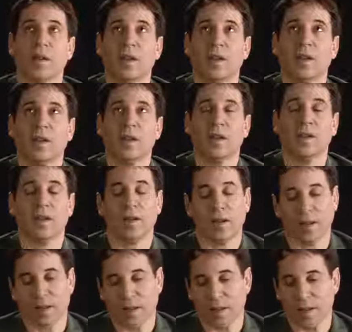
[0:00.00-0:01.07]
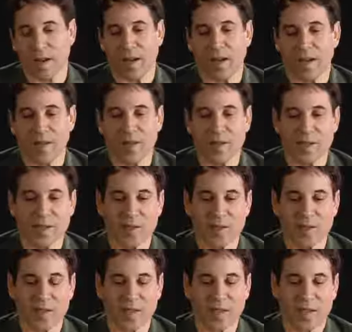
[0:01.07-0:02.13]
That's not
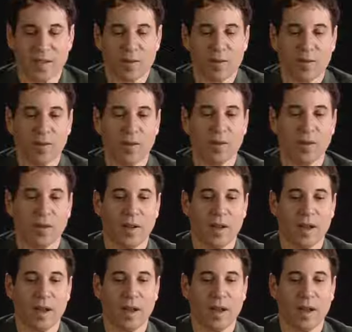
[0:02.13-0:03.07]
to say that I don't look